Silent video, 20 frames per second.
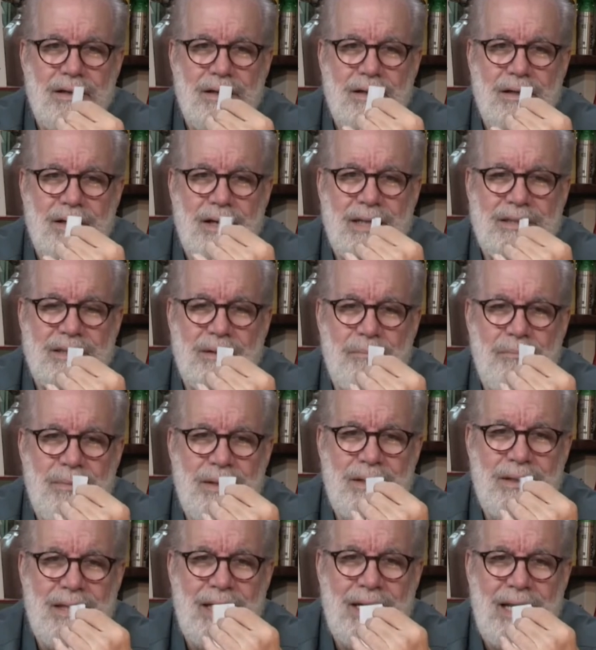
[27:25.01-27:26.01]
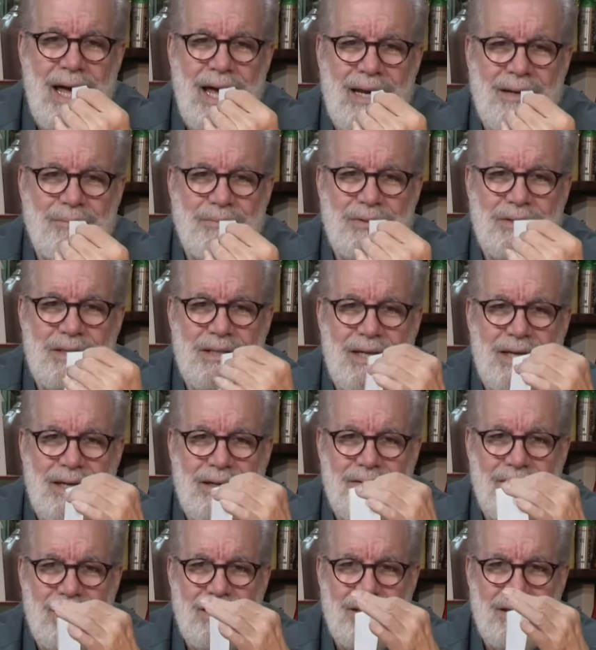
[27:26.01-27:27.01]
that's 1 million atoms thick
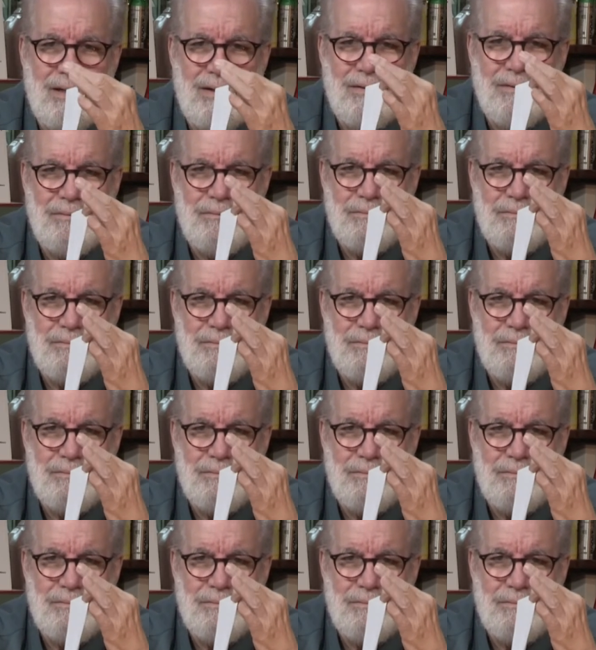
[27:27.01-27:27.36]
right there.